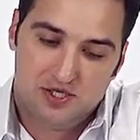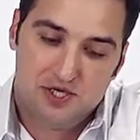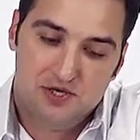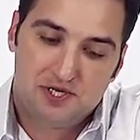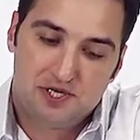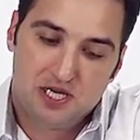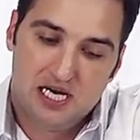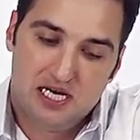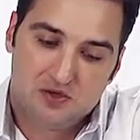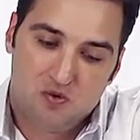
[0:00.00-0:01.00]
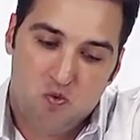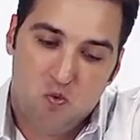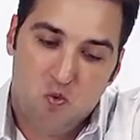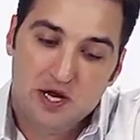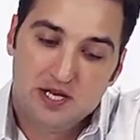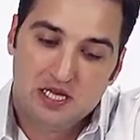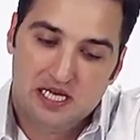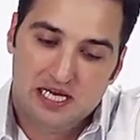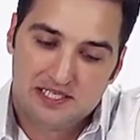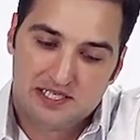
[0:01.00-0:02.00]
to neutralize 1
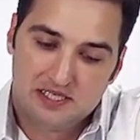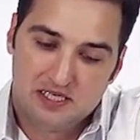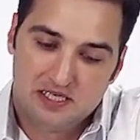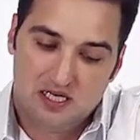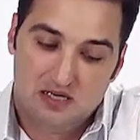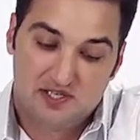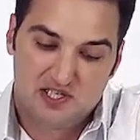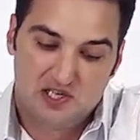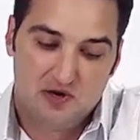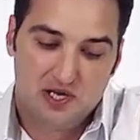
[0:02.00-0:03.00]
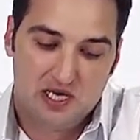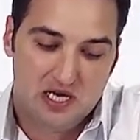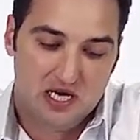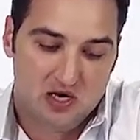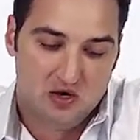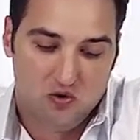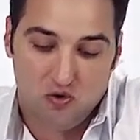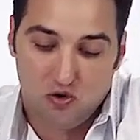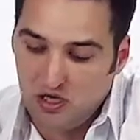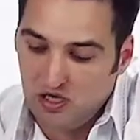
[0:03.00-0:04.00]
glass of soda
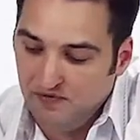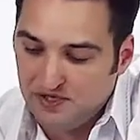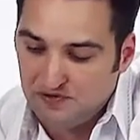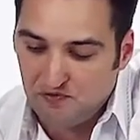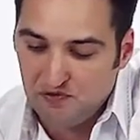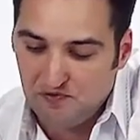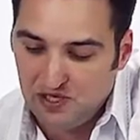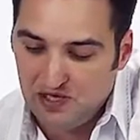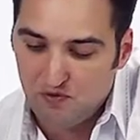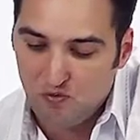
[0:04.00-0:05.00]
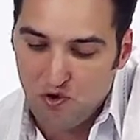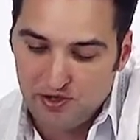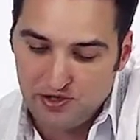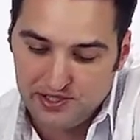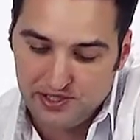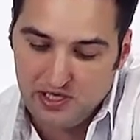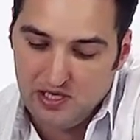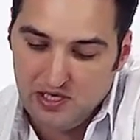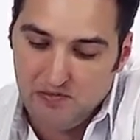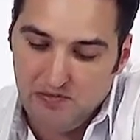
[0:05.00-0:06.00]
or of these fruit-flavored waters
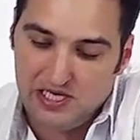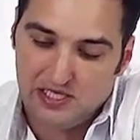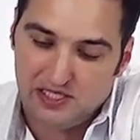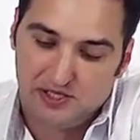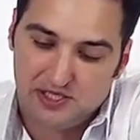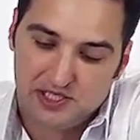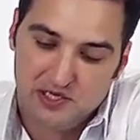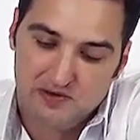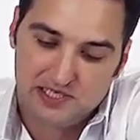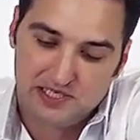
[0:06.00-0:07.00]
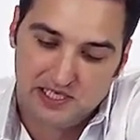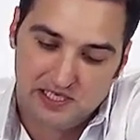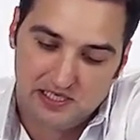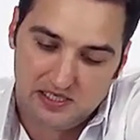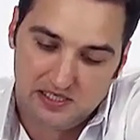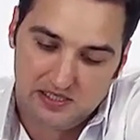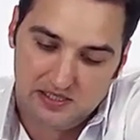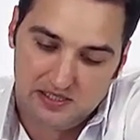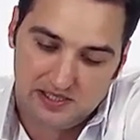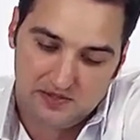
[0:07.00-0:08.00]
because they're so acidic.
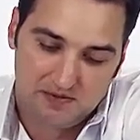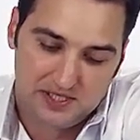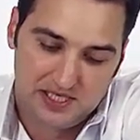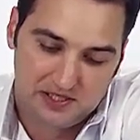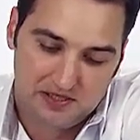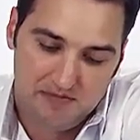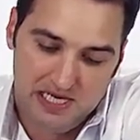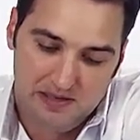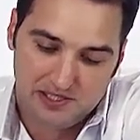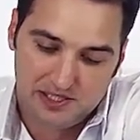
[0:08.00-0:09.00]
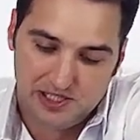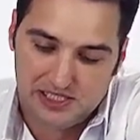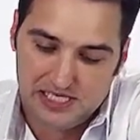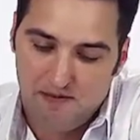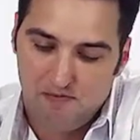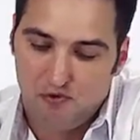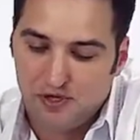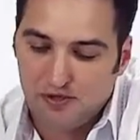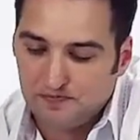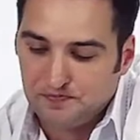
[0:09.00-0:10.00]
This one's not so bad because it's just tap
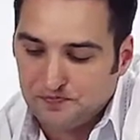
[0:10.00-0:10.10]
water.